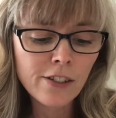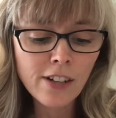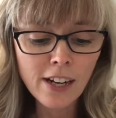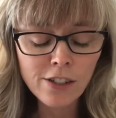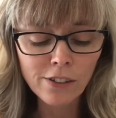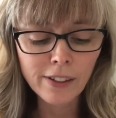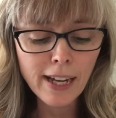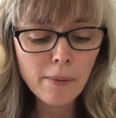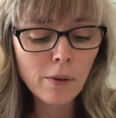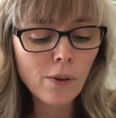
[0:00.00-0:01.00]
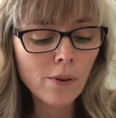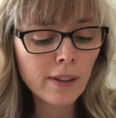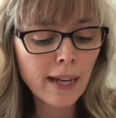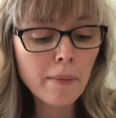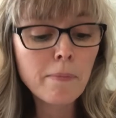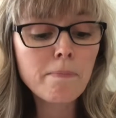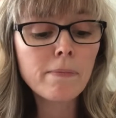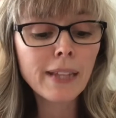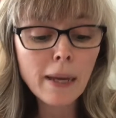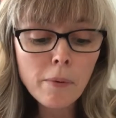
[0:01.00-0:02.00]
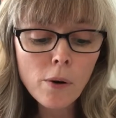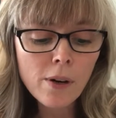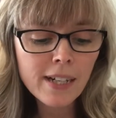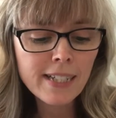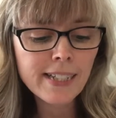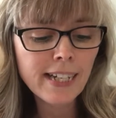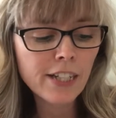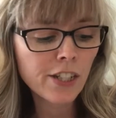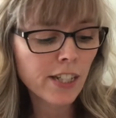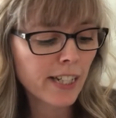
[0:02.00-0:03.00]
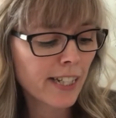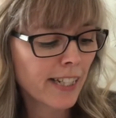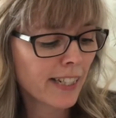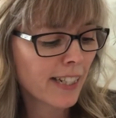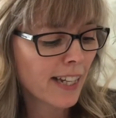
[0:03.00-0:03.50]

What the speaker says: International Labor Organization,